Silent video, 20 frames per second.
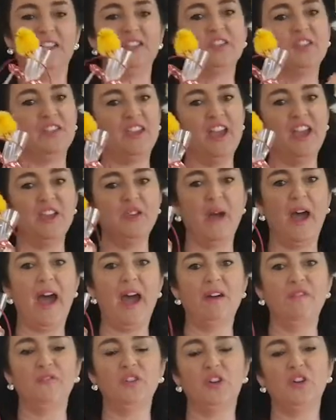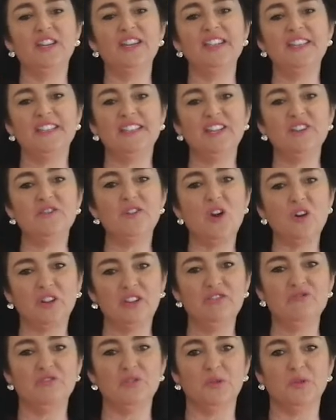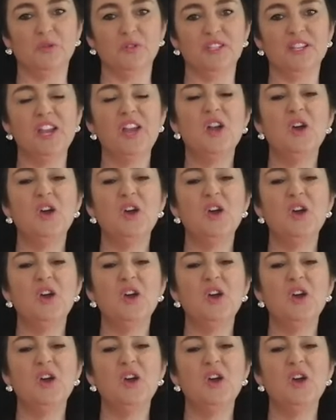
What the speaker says: So there you have your Easter Rocky Road.